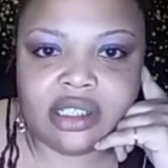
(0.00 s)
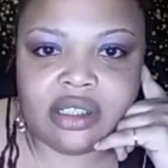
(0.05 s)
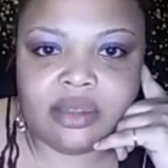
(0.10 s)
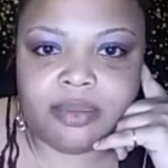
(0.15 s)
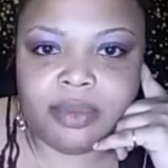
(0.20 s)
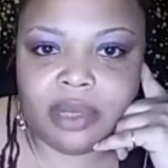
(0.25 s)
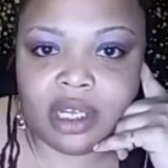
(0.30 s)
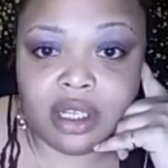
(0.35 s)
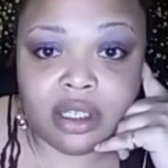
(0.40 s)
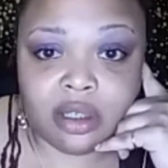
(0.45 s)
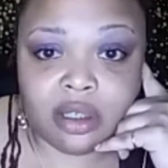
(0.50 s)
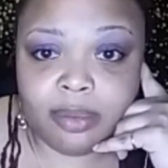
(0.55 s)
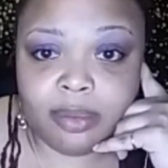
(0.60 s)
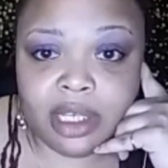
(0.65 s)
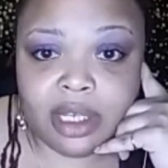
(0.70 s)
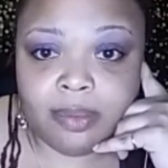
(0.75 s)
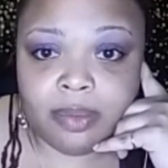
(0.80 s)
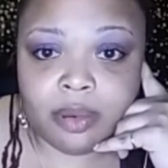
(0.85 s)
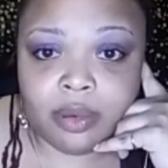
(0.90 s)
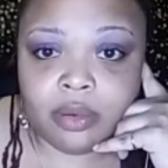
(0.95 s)
to other
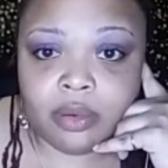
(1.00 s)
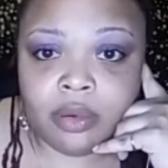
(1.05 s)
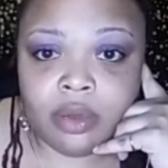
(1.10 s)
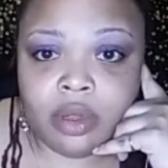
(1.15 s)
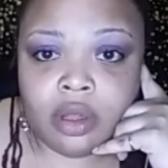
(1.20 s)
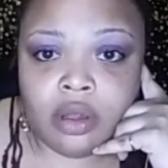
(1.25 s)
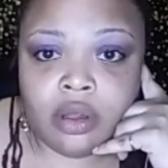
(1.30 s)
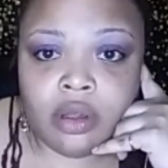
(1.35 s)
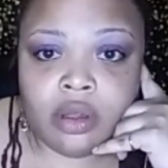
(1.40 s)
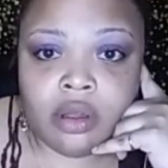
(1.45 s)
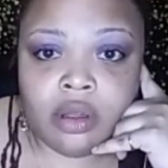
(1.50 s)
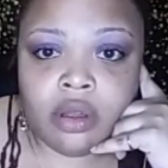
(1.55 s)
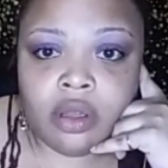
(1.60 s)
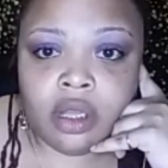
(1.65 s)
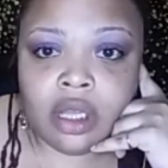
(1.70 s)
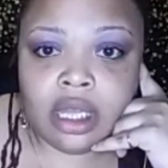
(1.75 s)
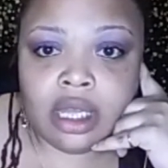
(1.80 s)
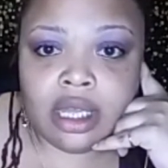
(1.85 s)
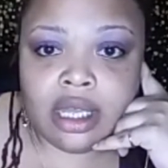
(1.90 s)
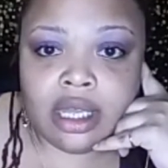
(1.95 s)
people.
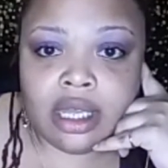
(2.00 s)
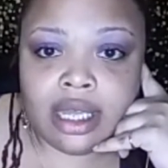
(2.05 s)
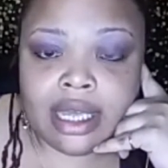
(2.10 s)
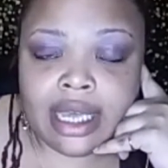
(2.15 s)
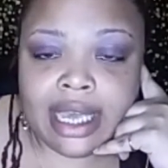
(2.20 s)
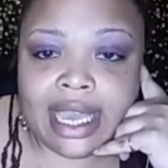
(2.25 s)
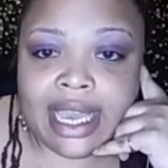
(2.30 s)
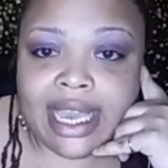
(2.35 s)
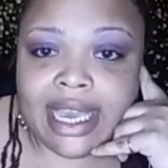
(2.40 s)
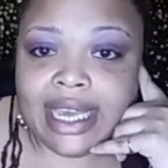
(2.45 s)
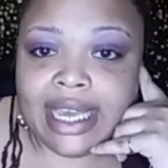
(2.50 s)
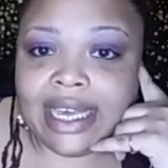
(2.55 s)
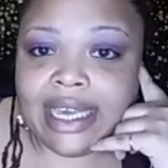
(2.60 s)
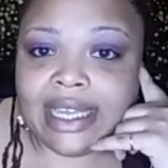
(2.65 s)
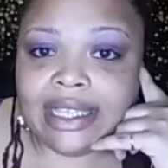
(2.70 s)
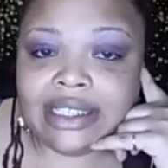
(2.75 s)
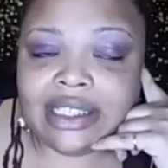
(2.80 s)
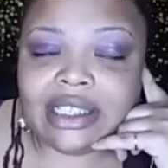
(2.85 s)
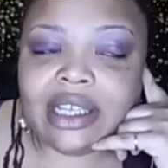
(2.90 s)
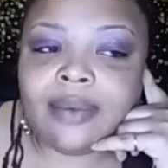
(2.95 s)

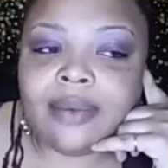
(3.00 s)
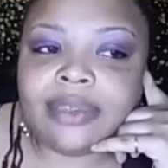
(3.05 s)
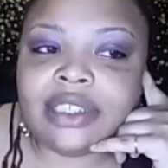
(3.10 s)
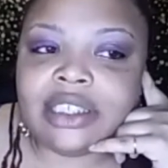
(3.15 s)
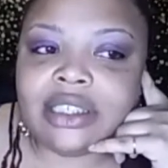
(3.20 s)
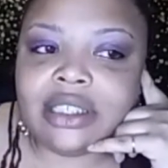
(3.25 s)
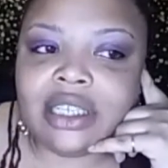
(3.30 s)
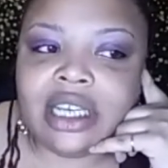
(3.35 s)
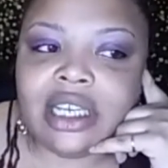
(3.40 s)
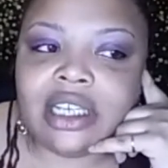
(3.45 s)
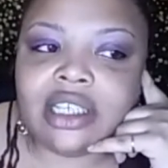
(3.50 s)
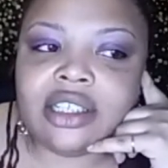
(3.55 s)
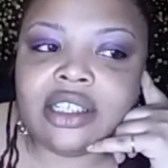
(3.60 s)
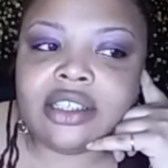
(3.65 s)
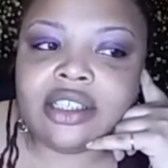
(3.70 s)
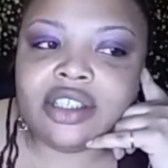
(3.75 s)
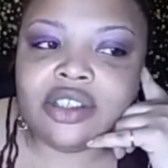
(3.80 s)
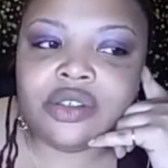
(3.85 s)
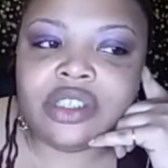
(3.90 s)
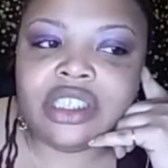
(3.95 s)
And some things
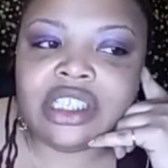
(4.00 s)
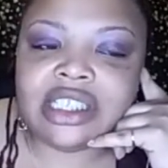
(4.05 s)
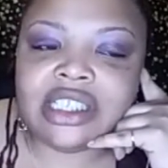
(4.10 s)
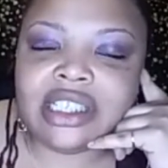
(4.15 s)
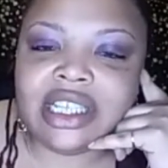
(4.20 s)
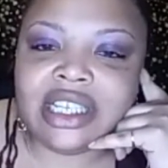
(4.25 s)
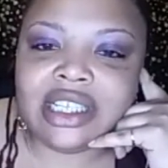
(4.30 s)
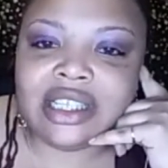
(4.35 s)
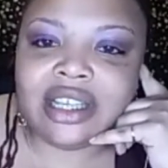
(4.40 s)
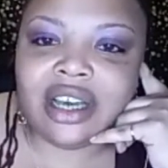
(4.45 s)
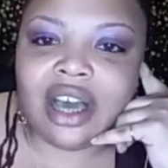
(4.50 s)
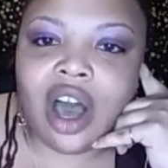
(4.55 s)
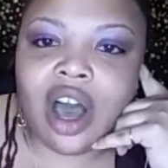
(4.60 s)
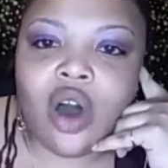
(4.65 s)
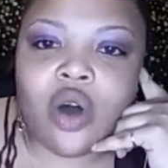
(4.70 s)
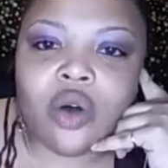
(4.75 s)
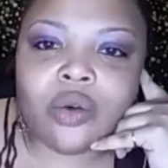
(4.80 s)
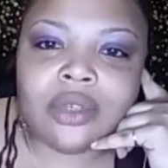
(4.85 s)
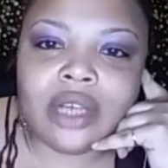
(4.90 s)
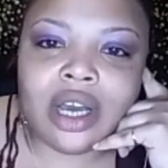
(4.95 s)
you just need to
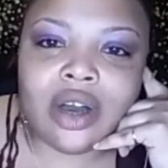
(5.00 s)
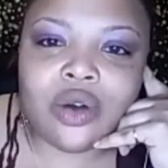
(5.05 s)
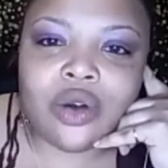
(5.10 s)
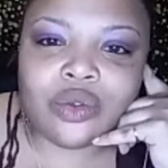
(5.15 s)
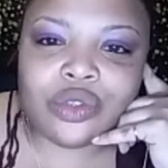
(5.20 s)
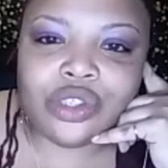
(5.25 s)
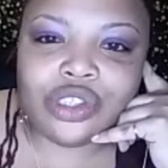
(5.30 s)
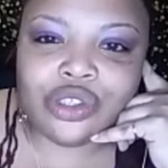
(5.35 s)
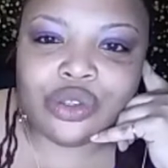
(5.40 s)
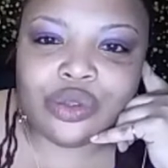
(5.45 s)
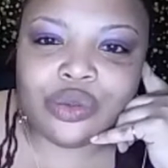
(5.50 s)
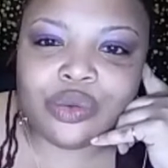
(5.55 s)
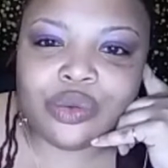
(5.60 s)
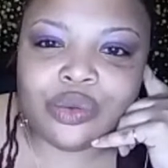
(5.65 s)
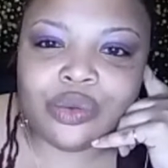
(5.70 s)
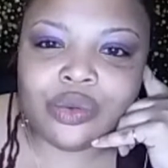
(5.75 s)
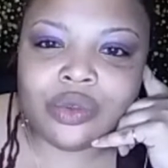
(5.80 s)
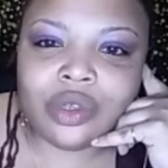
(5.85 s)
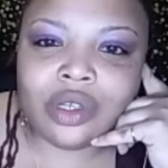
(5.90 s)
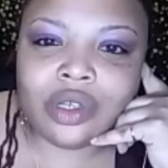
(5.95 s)
hold on to
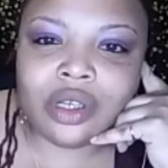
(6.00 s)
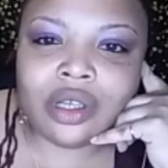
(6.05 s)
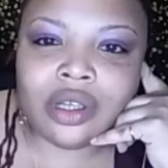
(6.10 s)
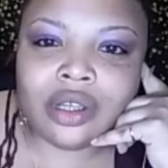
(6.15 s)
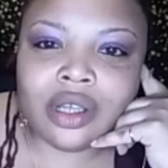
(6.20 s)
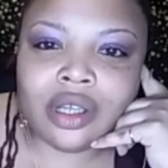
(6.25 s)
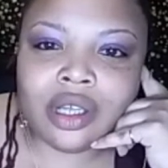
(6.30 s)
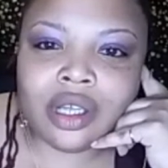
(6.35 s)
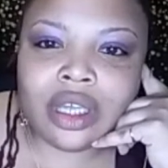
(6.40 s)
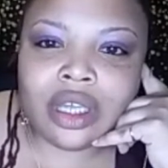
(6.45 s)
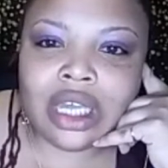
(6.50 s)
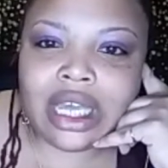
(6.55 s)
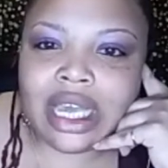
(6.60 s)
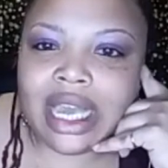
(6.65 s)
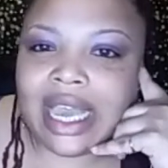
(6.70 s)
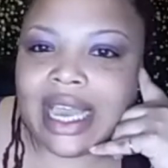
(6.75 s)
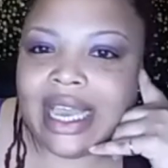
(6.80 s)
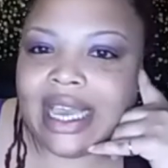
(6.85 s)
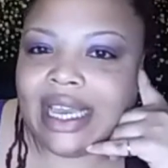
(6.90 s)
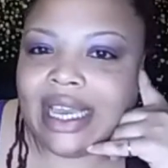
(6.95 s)

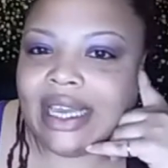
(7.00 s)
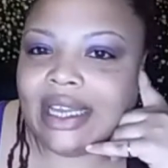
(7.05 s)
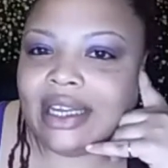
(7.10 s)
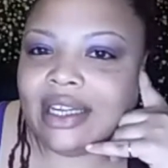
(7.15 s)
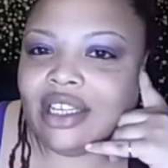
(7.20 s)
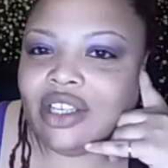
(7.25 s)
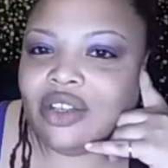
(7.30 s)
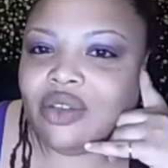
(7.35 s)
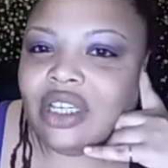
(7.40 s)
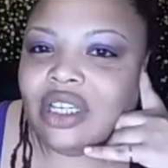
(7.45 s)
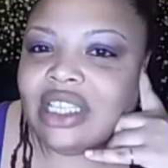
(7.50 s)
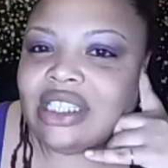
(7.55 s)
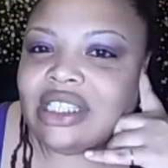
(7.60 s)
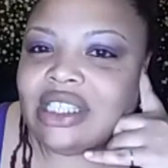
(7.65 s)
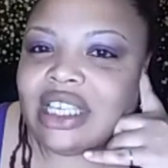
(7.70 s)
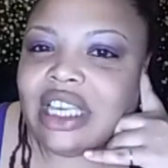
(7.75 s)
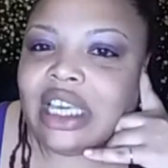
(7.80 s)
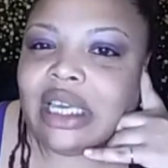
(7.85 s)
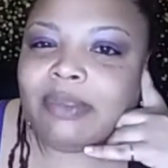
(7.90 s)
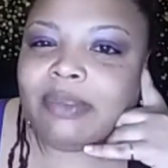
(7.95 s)
and you need to
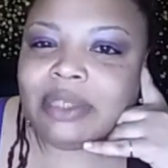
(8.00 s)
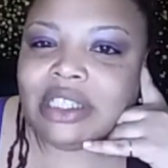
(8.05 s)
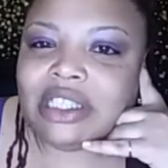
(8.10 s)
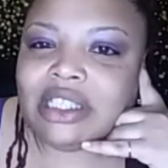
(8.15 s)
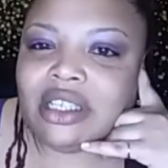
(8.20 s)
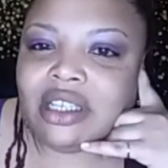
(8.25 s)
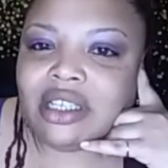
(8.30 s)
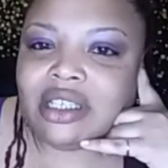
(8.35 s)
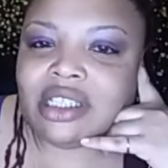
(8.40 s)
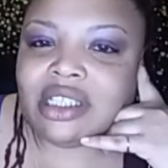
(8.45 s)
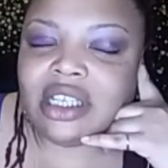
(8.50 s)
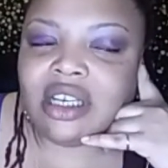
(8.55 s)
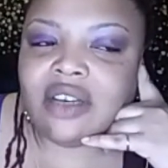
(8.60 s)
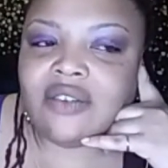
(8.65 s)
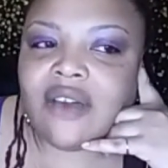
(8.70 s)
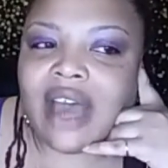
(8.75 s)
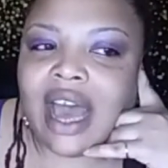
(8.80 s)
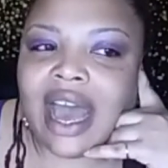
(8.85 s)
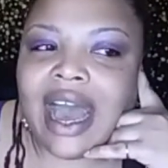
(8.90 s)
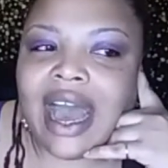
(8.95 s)
keep it to
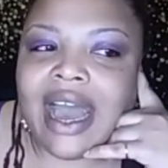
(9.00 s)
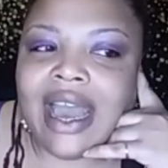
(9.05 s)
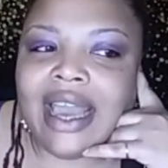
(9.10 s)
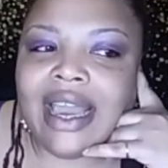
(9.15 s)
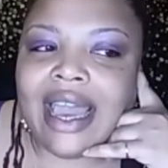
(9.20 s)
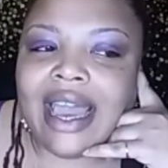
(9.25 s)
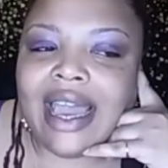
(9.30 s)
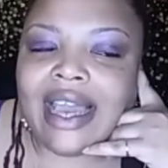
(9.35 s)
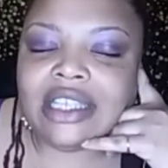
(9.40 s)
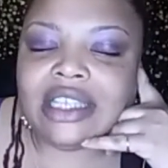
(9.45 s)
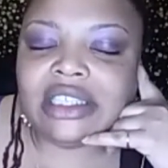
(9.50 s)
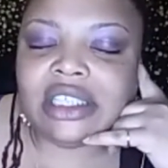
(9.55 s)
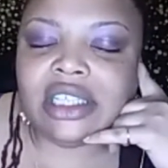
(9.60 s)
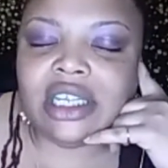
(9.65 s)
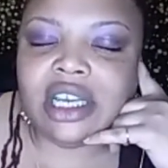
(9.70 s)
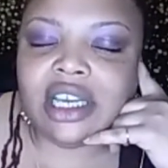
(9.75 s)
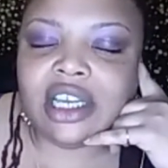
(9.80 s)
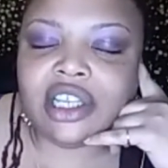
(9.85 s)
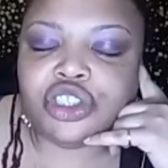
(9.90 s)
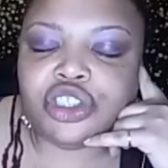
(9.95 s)
yourself. I
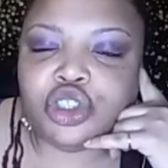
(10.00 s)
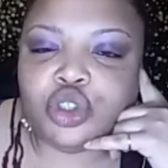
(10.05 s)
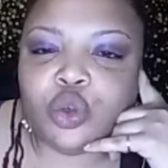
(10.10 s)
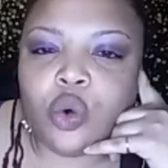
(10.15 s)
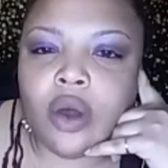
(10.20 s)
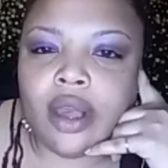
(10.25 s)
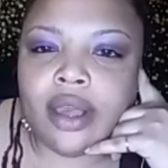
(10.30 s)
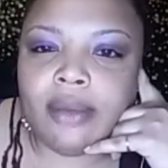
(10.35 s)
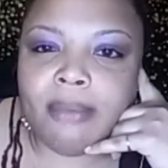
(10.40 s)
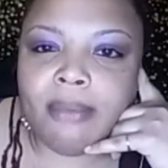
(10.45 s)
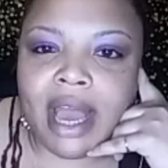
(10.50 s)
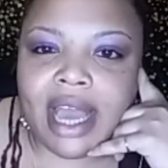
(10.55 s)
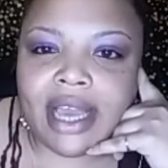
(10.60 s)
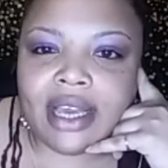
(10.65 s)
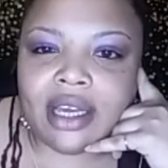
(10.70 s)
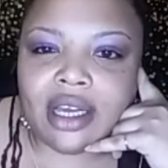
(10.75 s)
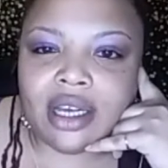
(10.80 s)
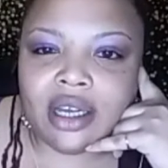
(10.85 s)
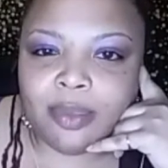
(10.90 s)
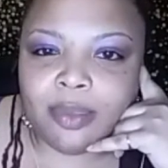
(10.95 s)
actually enjoy my
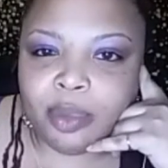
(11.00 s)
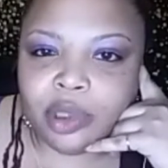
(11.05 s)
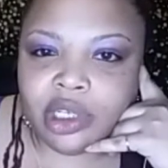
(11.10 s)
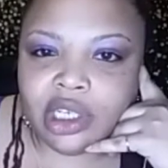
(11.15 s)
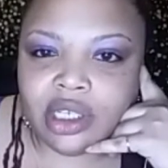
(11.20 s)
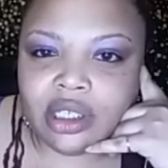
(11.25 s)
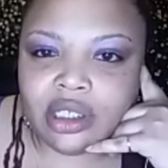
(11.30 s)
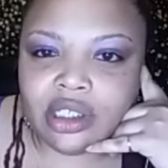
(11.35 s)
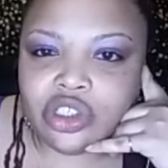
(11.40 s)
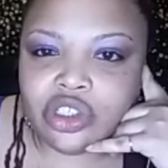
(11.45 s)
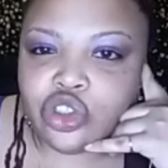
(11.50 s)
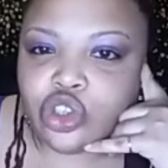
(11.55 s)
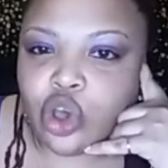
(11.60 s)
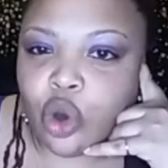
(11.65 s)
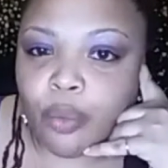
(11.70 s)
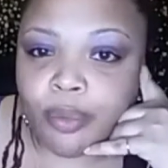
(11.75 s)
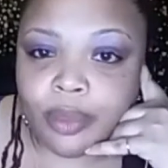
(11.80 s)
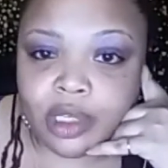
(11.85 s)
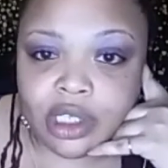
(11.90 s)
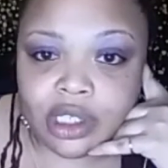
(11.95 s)
company
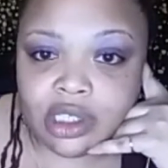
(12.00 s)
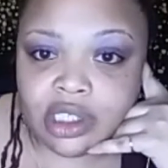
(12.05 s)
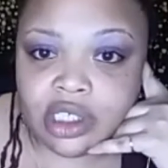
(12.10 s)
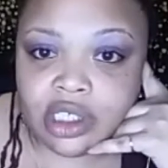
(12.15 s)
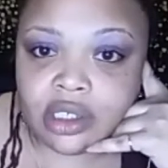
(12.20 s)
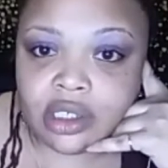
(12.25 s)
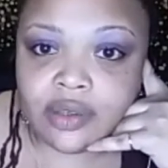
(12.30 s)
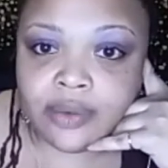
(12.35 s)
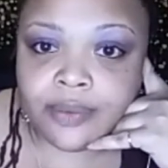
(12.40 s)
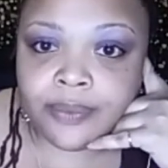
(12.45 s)
so much.